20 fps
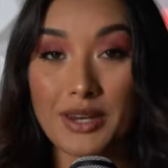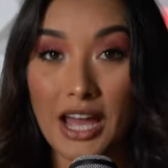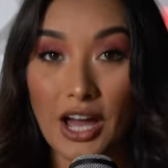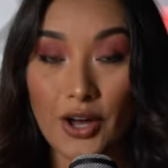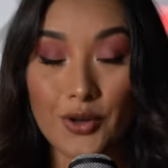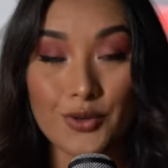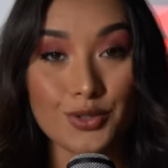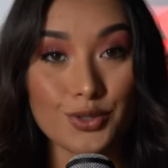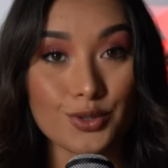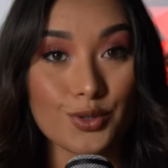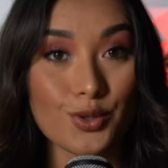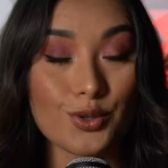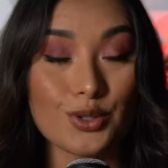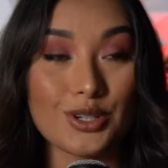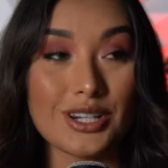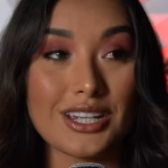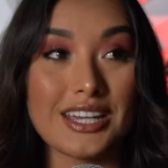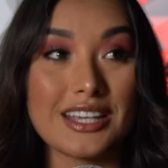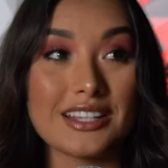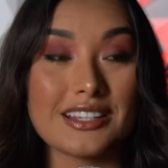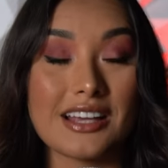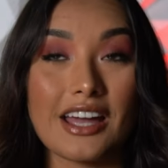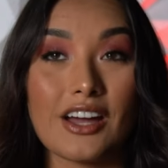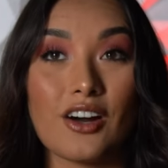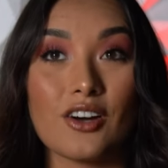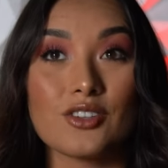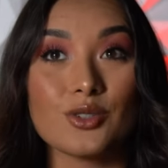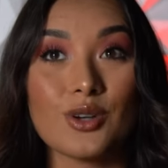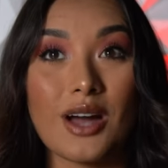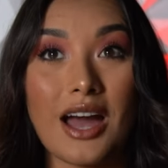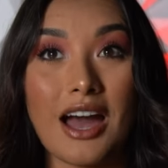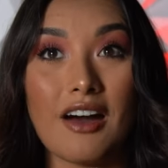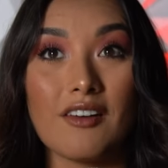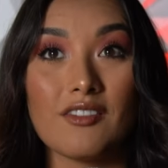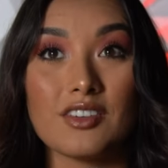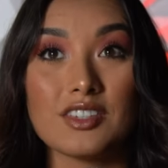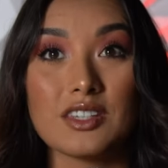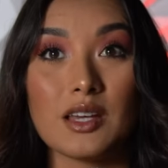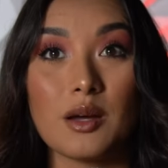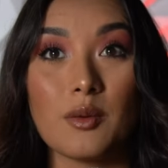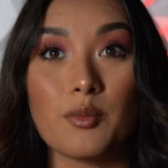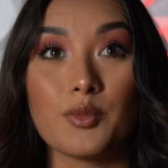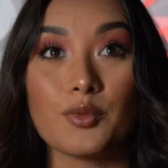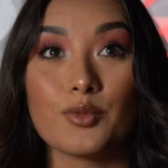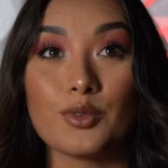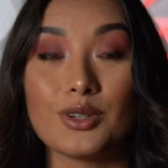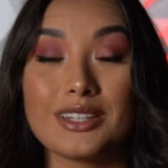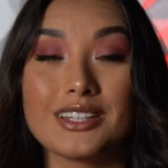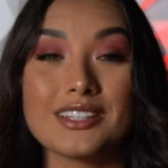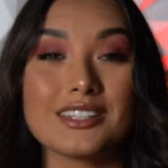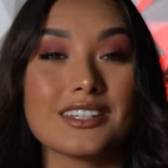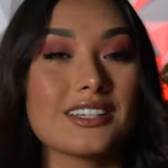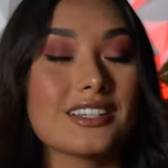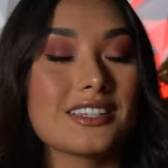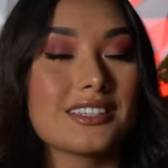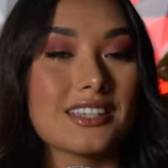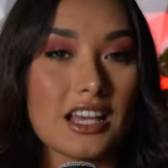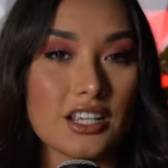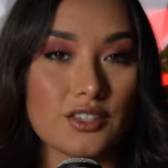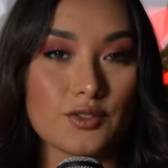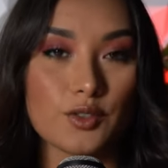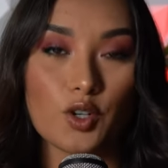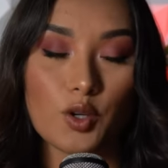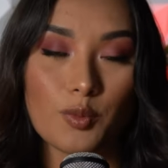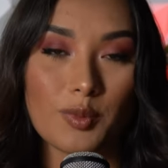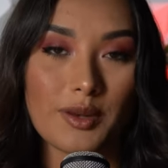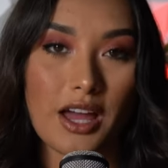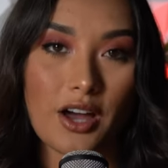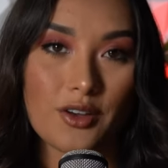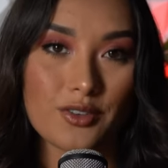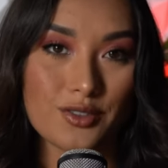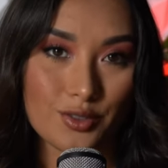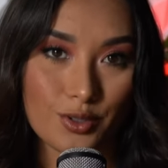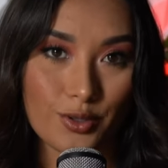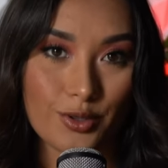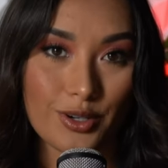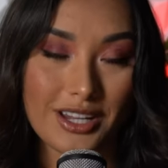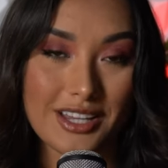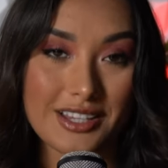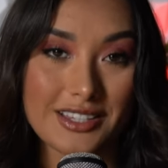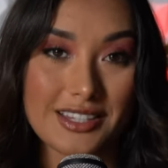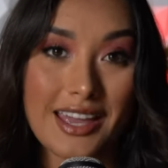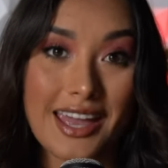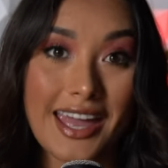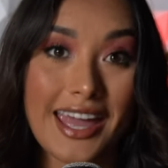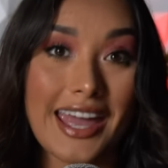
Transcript: house stories. I also have some really successful open house stories.